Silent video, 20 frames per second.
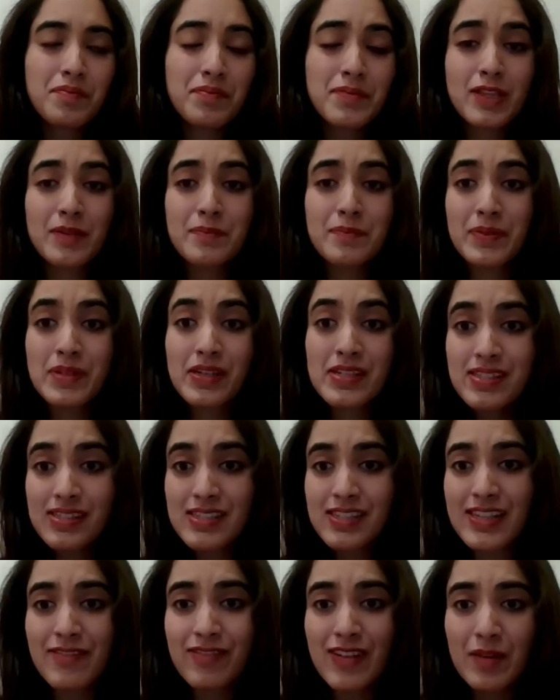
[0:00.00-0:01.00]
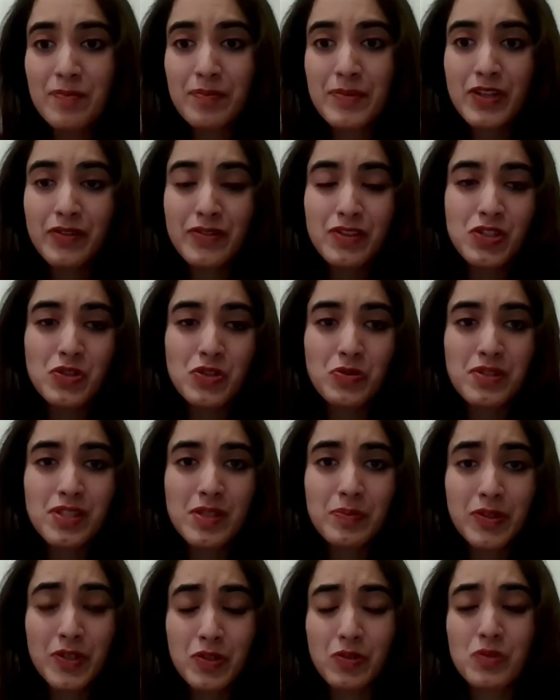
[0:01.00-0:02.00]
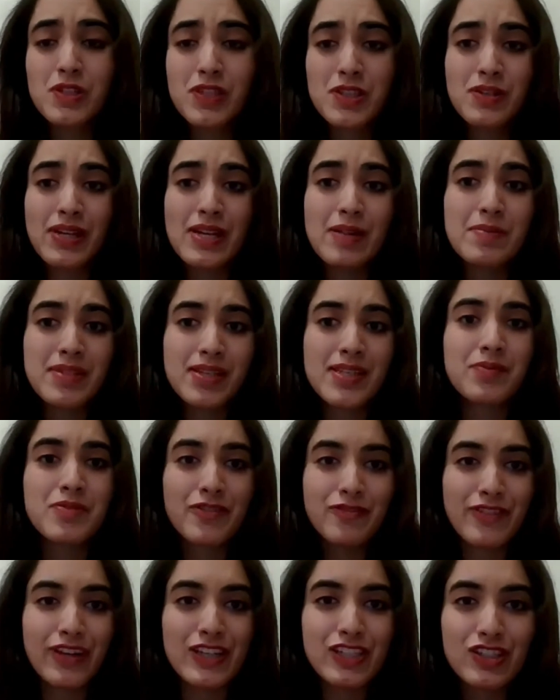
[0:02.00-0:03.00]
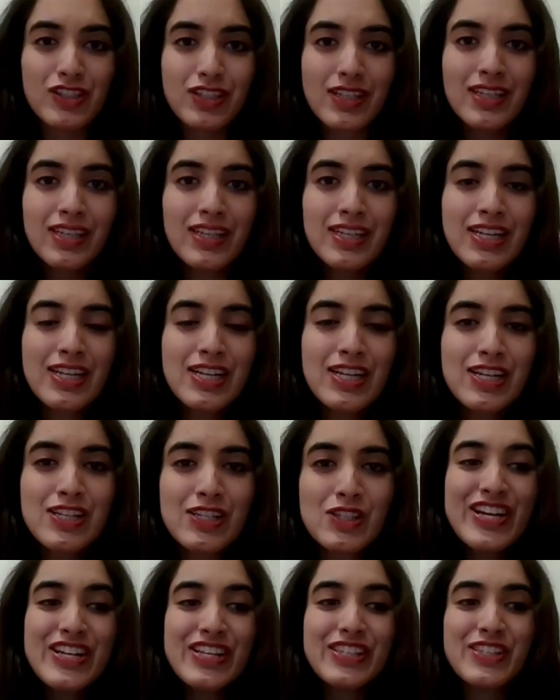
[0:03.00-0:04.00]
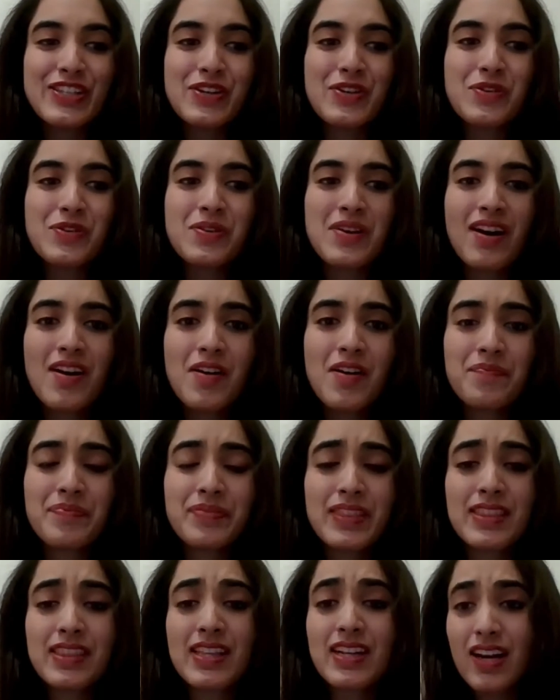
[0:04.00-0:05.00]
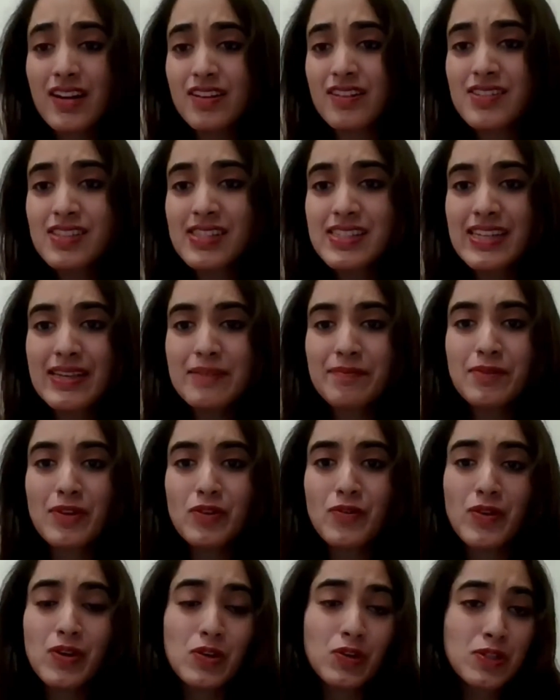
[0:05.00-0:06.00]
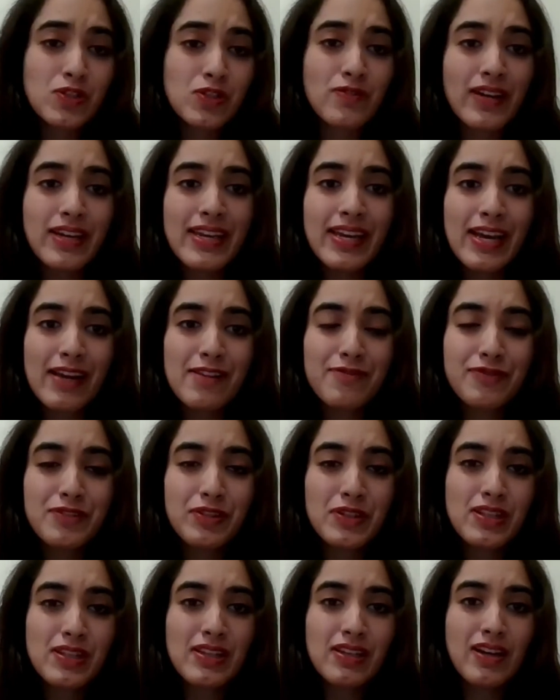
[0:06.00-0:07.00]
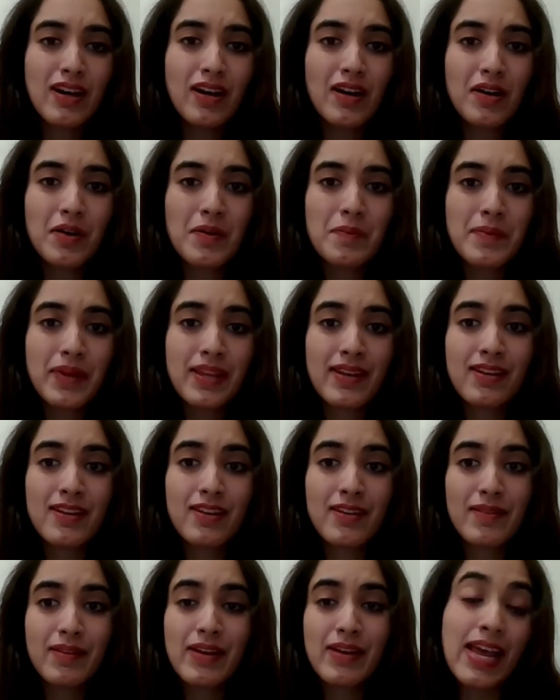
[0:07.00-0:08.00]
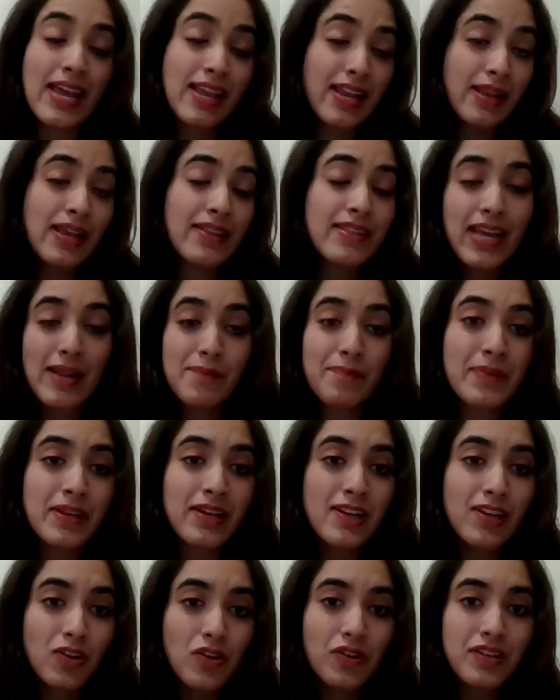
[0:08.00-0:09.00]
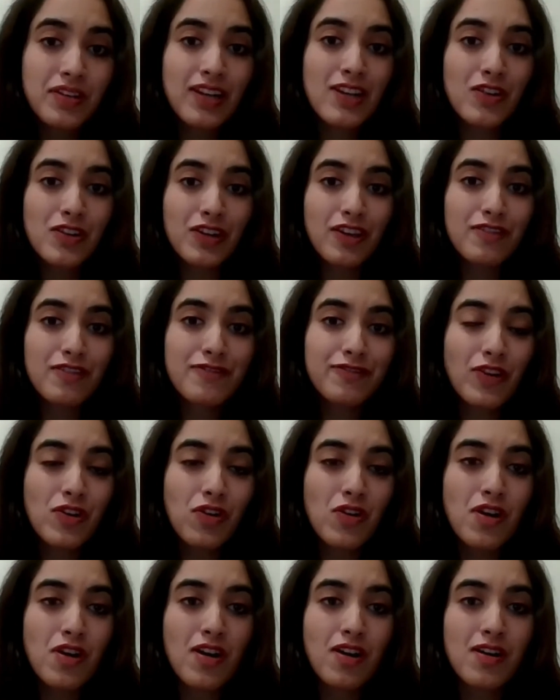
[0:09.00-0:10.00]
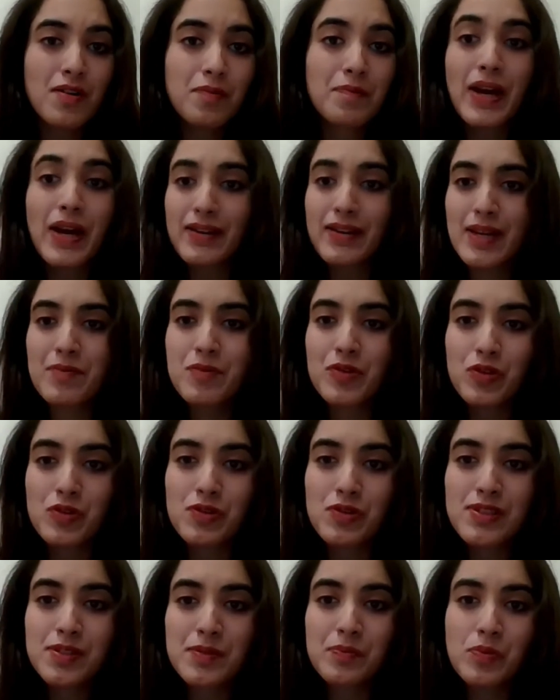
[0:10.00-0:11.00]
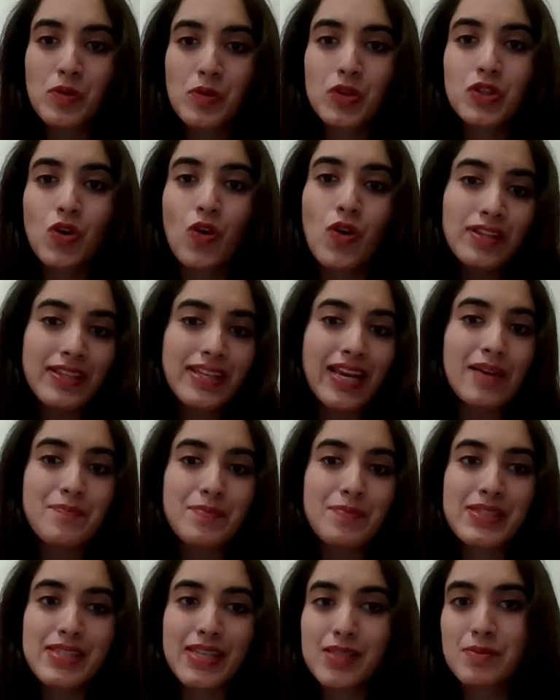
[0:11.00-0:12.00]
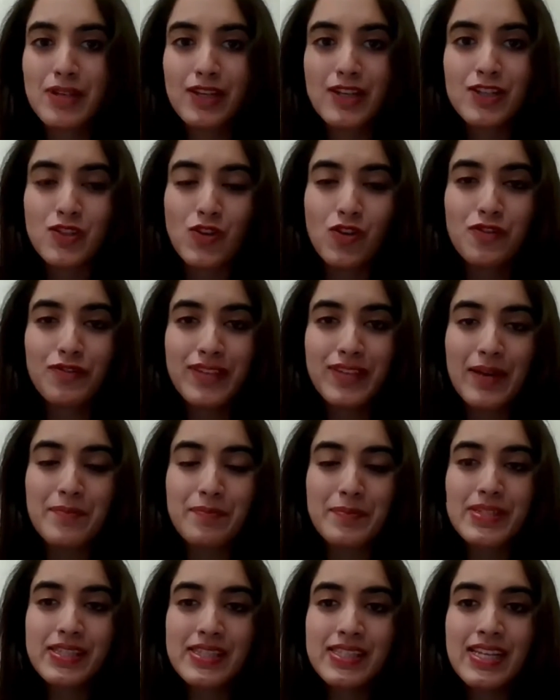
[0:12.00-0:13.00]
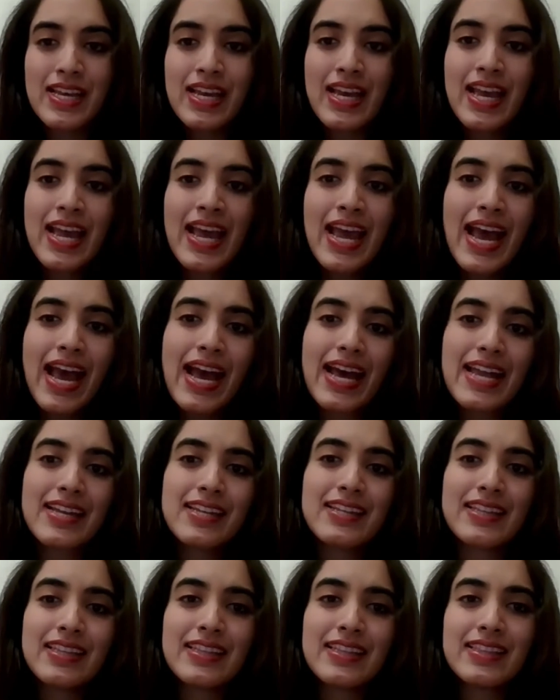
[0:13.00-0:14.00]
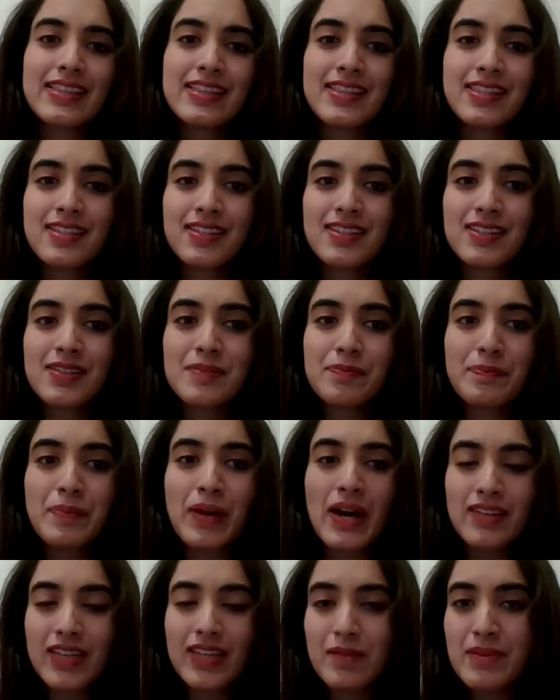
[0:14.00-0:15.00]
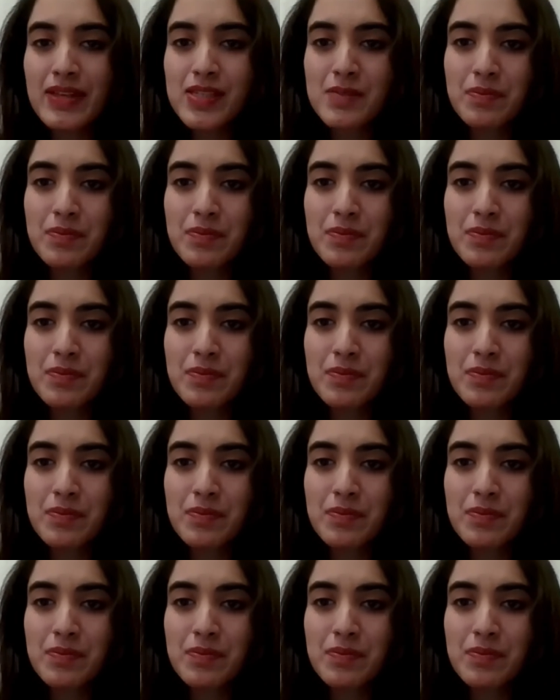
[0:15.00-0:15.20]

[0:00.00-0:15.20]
the personal development of the students, but also helps us professionally. So the careers team were also very helpful they helped me a lot in looking for part-time roles, both on campus as well as off campus. And the part-time